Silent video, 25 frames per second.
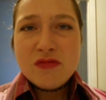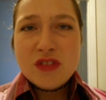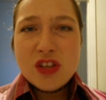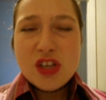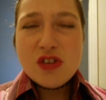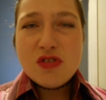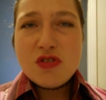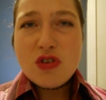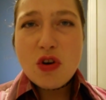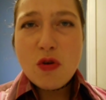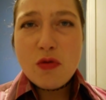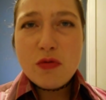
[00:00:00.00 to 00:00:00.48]

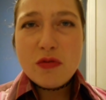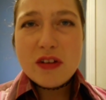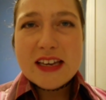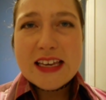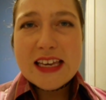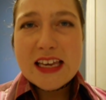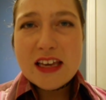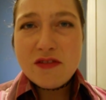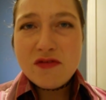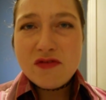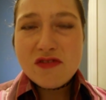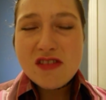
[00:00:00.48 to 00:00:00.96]
You
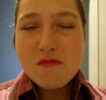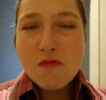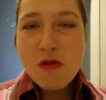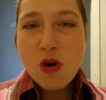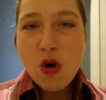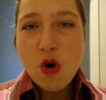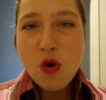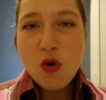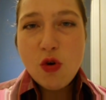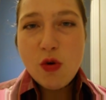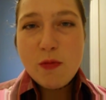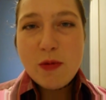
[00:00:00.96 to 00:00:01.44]
don't give them
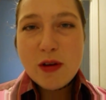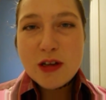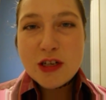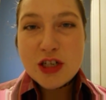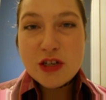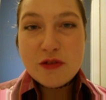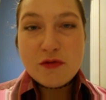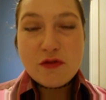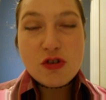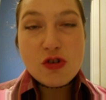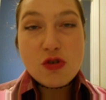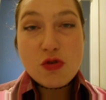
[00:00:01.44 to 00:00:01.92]
a whole
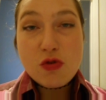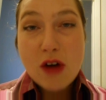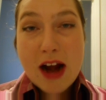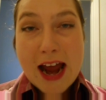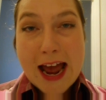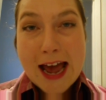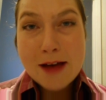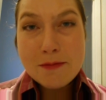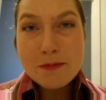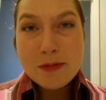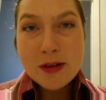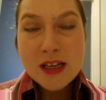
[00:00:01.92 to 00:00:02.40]
bunch of
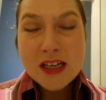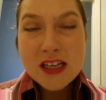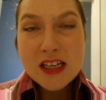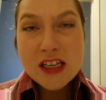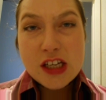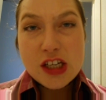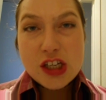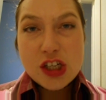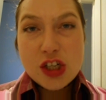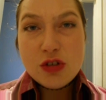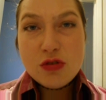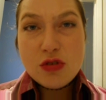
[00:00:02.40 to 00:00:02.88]
crap.
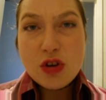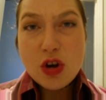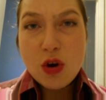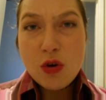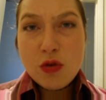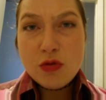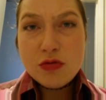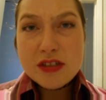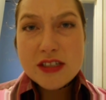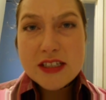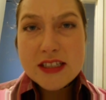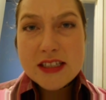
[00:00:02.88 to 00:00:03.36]
You
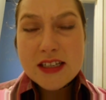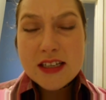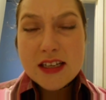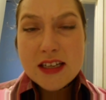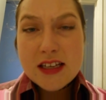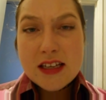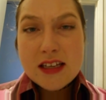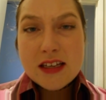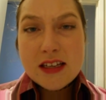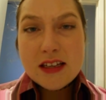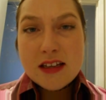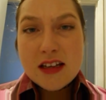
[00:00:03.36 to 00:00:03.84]
don't
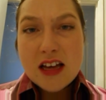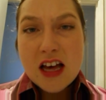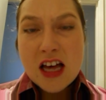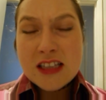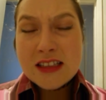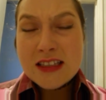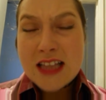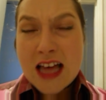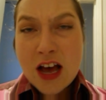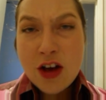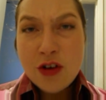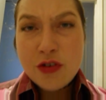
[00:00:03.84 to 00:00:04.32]

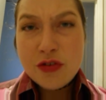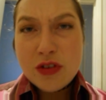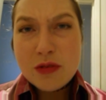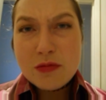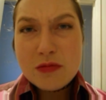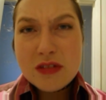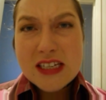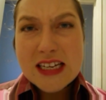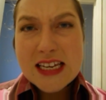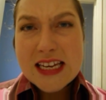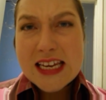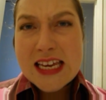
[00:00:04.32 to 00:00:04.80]
allow
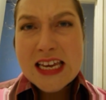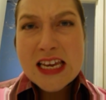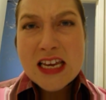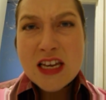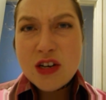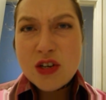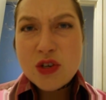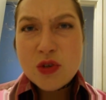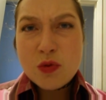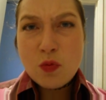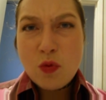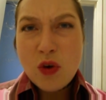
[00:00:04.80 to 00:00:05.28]
them to
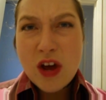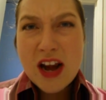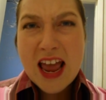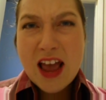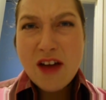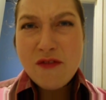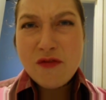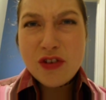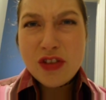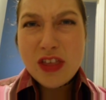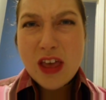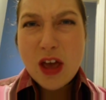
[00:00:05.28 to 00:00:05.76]
eat
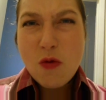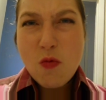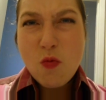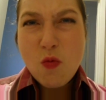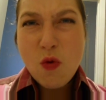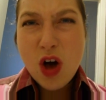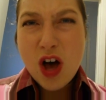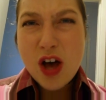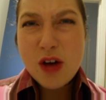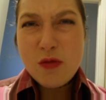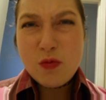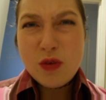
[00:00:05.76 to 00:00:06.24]
whatever they
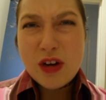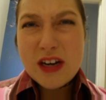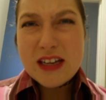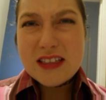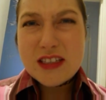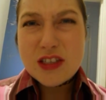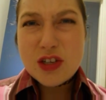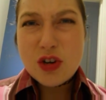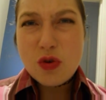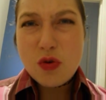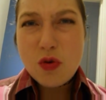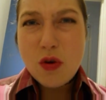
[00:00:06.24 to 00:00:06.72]
want when
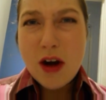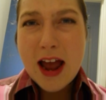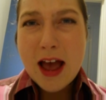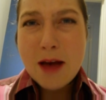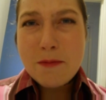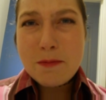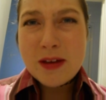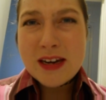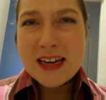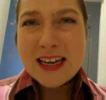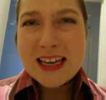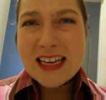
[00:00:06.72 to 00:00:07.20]
it's
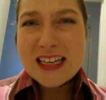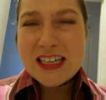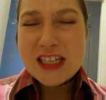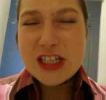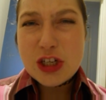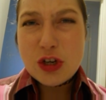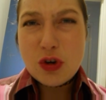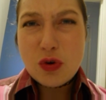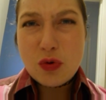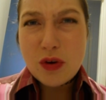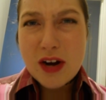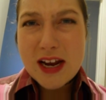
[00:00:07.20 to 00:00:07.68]
crap and it can
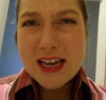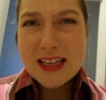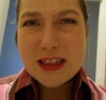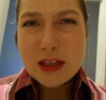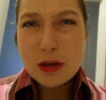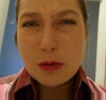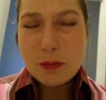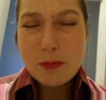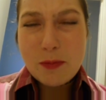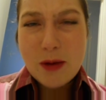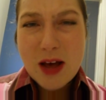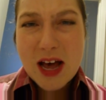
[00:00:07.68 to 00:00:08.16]
degrade
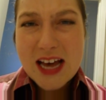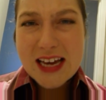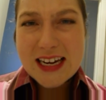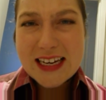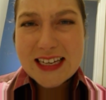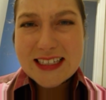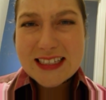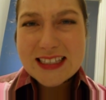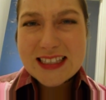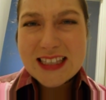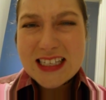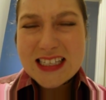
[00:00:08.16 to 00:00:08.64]
their
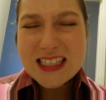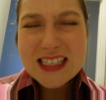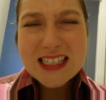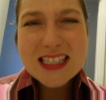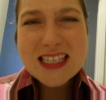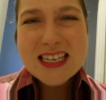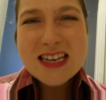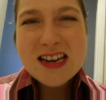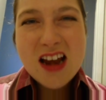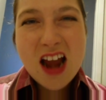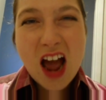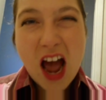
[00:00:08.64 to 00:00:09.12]
bodies. This
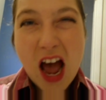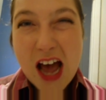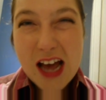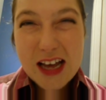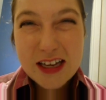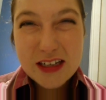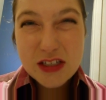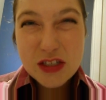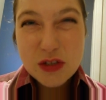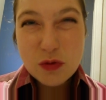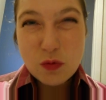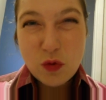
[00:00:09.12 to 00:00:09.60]
is
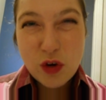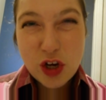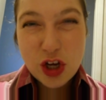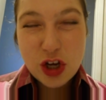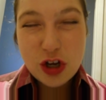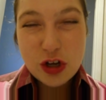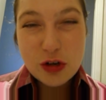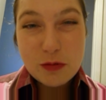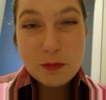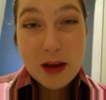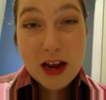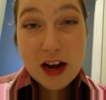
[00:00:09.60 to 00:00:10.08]
not
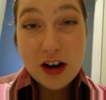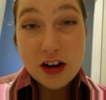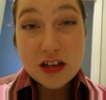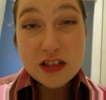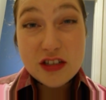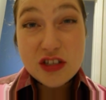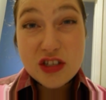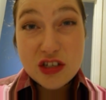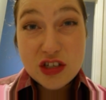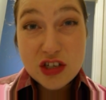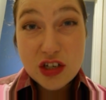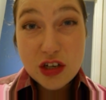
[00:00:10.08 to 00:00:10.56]
what good
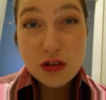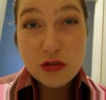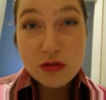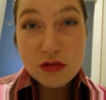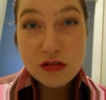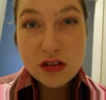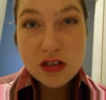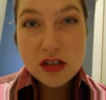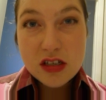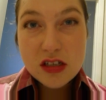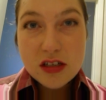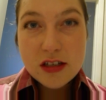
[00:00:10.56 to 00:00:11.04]
parents do.